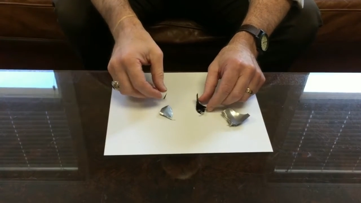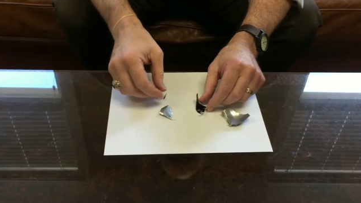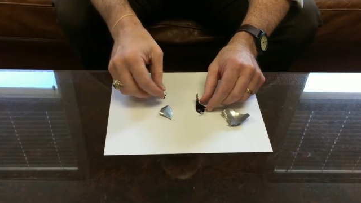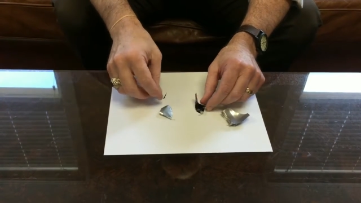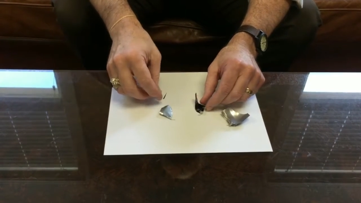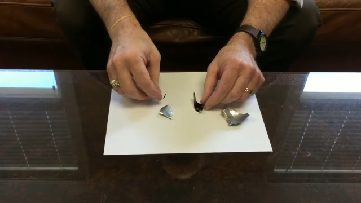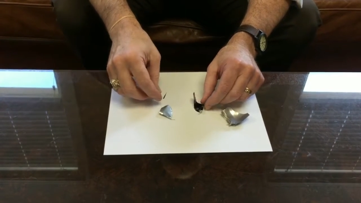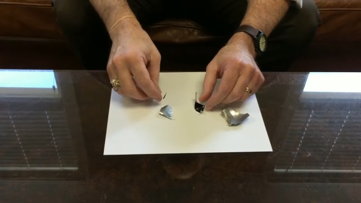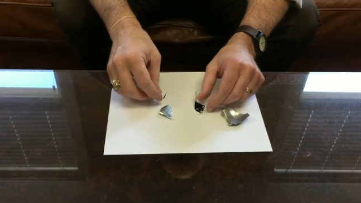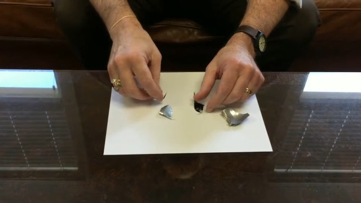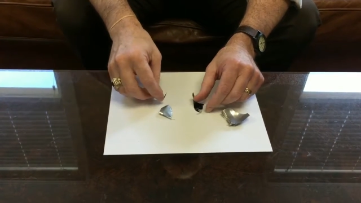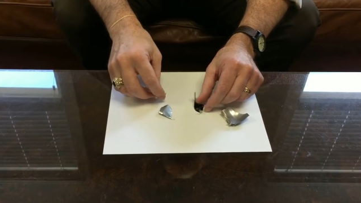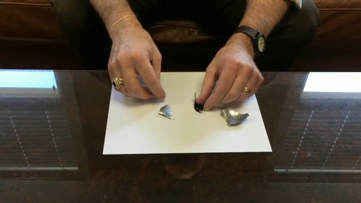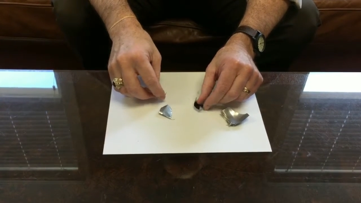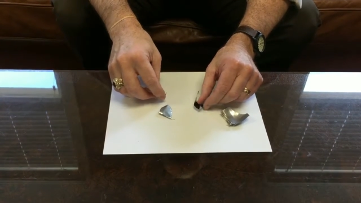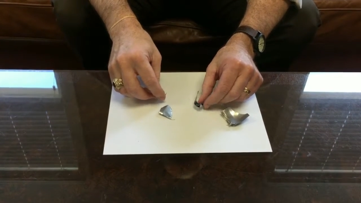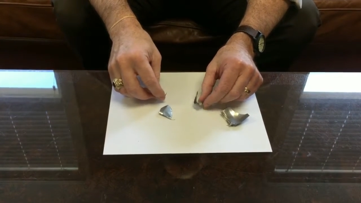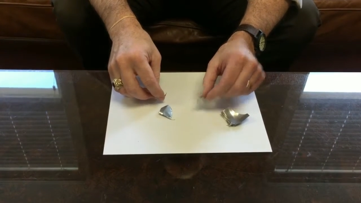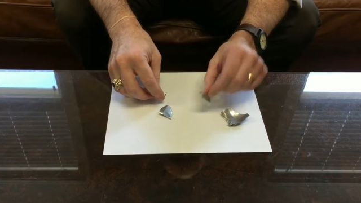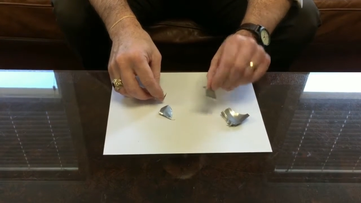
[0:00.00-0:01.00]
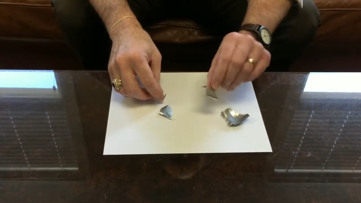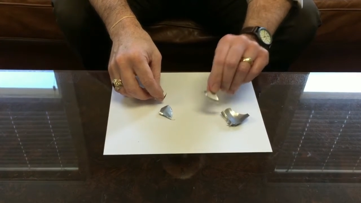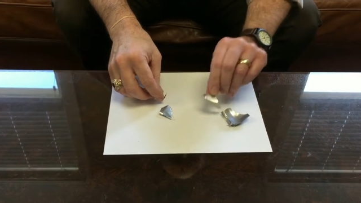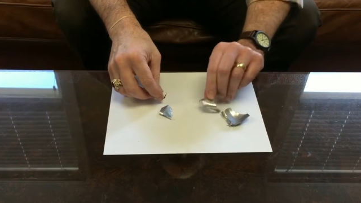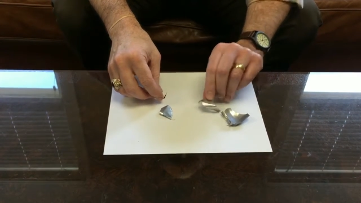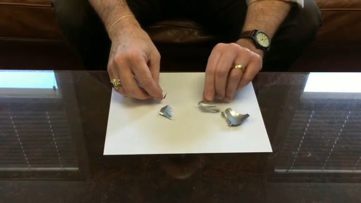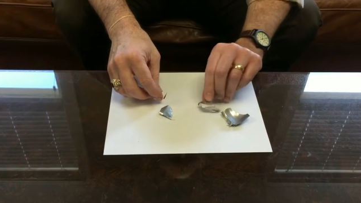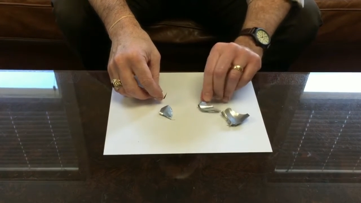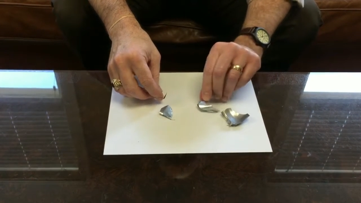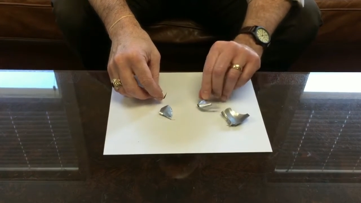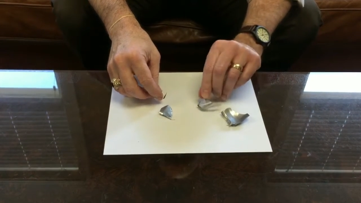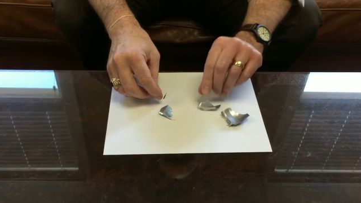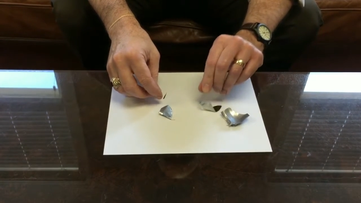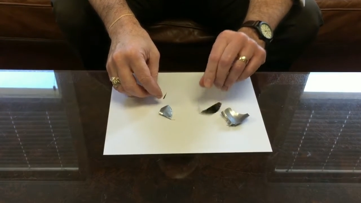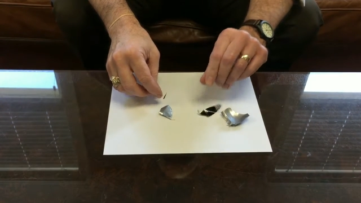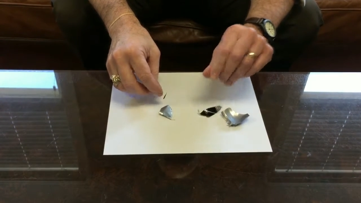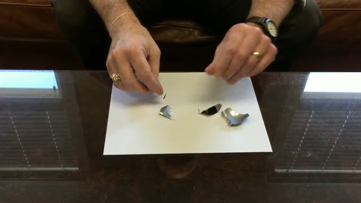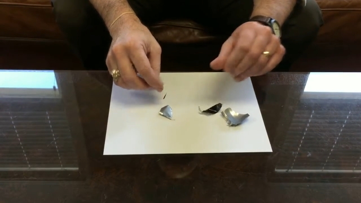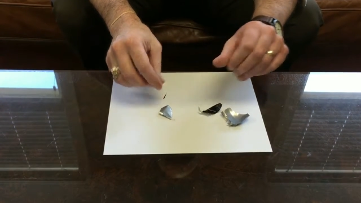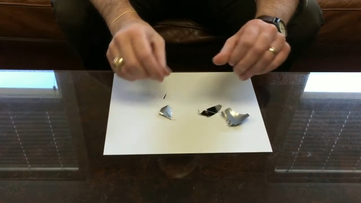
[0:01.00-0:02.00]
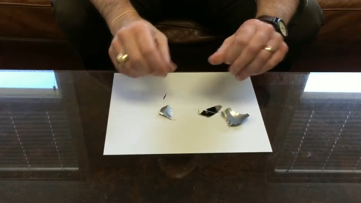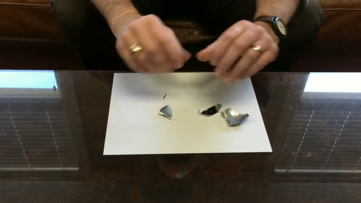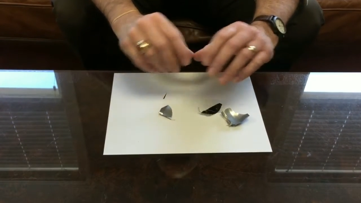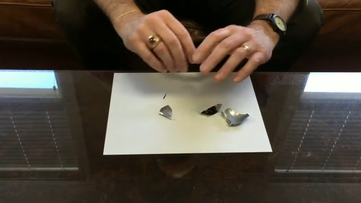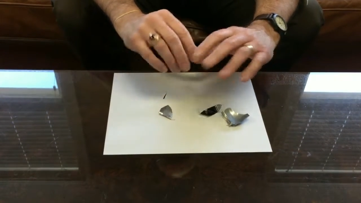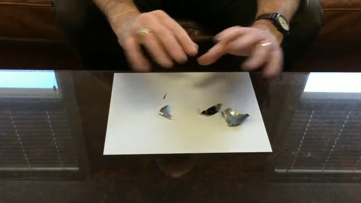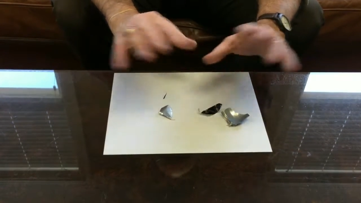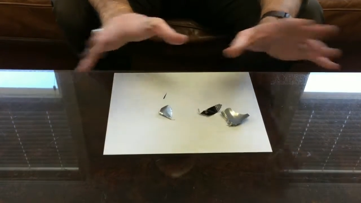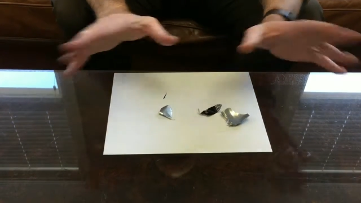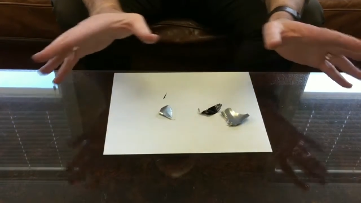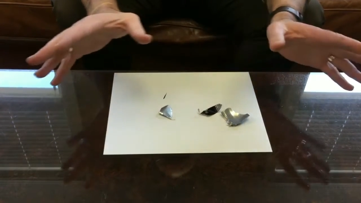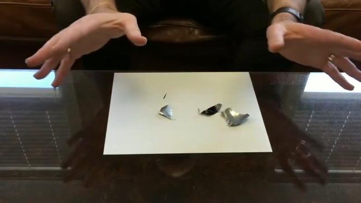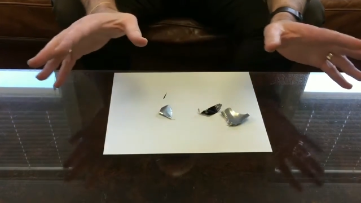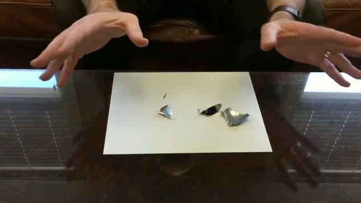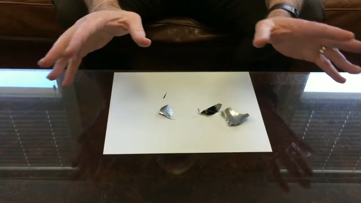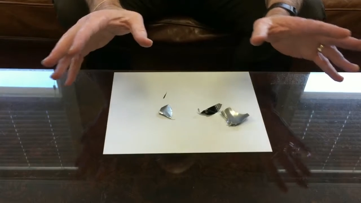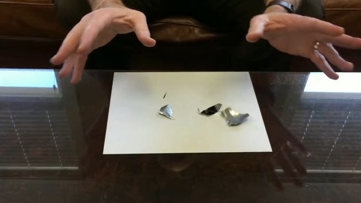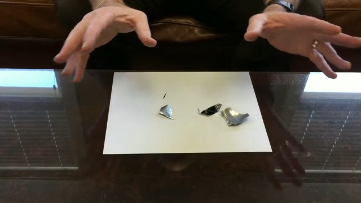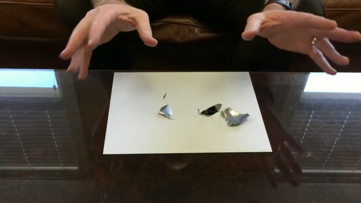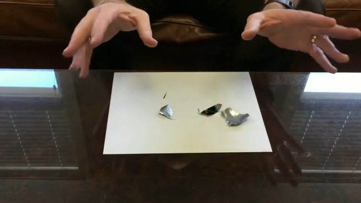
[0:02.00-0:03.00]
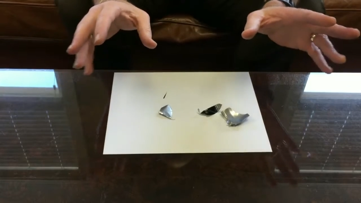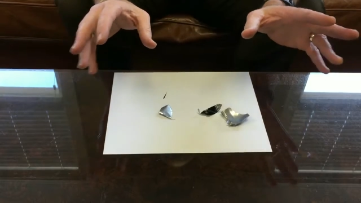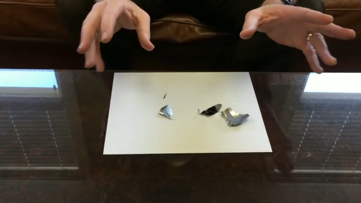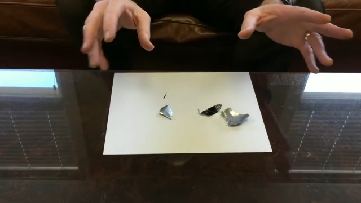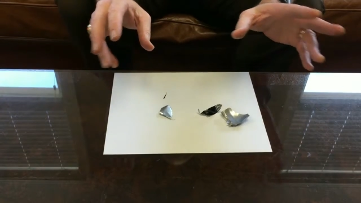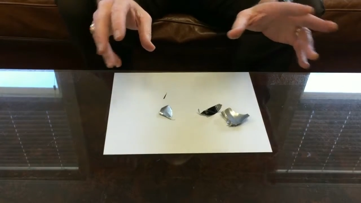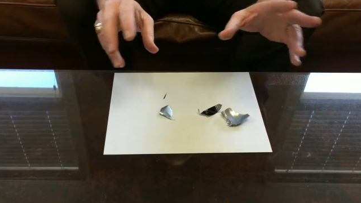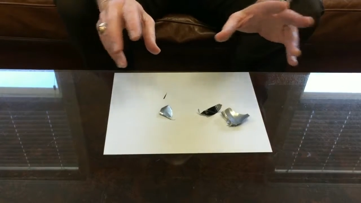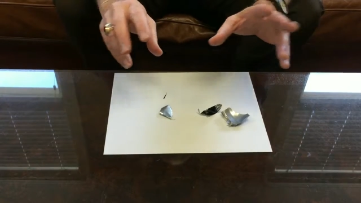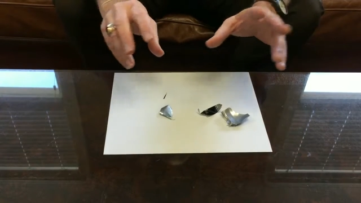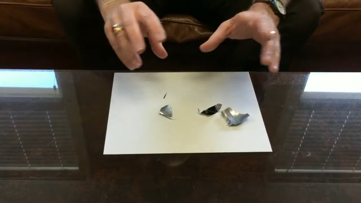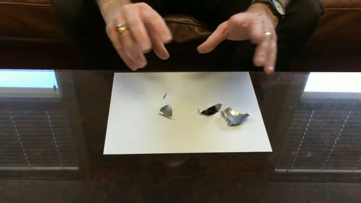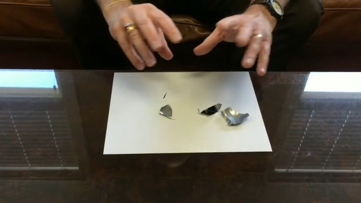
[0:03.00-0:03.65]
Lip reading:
(no speaker visible)